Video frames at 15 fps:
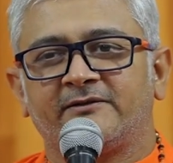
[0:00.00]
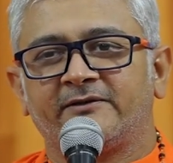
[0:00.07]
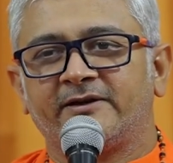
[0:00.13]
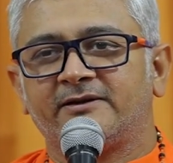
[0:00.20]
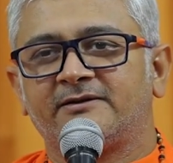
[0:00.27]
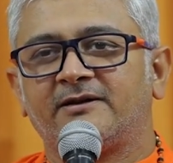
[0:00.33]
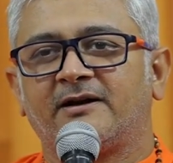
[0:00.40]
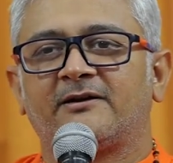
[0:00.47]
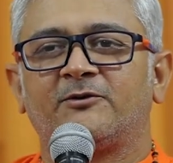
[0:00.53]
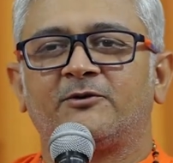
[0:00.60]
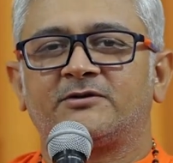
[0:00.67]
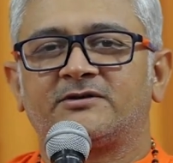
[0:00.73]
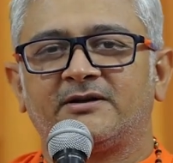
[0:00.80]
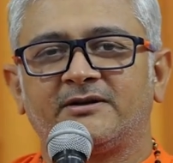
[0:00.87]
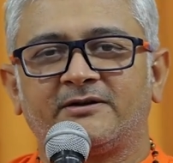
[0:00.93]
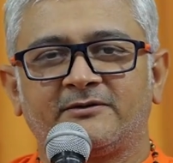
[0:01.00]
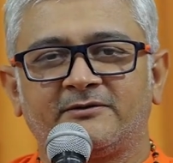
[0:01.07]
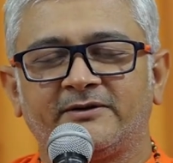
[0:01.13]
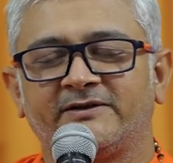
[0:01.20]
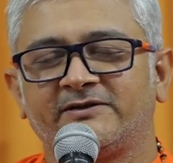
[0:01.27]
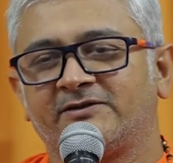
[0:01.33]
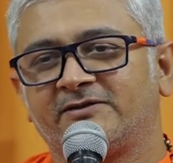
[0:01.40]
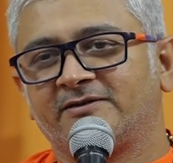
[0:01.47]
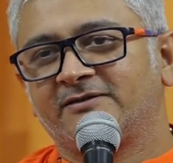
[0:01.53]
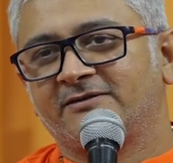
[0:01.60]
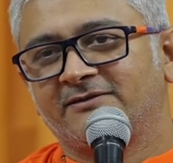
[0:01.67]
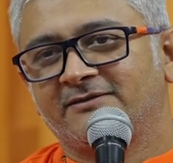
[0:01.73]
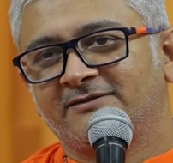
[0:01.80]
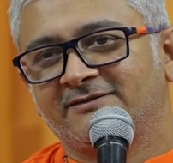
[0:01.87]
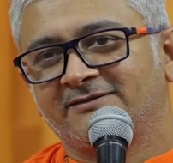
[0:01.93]
Gita Quotient quiz,
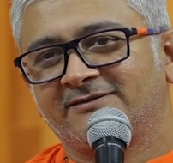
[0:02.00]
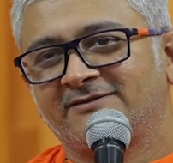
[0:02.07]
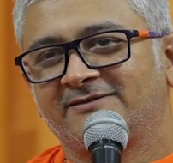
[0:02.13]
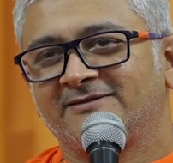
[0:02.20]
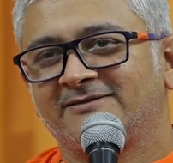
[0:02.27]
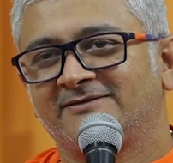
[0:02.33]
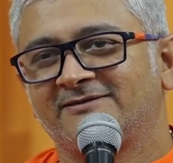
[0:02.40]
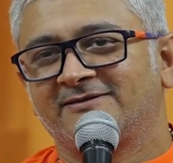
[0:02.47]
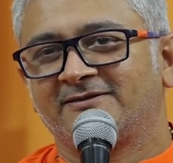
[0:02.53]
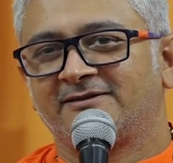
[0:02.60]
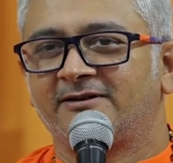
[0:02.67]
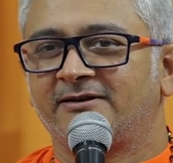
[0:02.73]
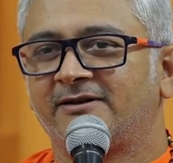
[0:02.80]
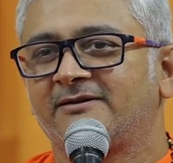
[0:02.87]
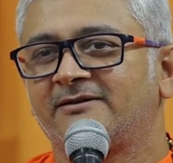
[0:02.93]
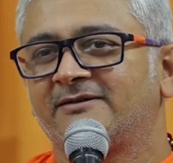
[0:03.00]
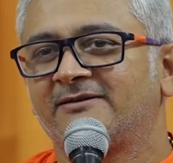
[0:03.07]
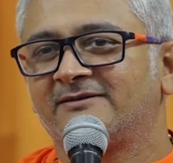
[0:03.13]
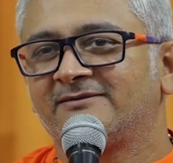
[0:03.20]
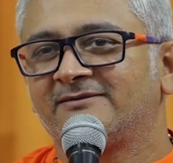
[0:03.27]
correct?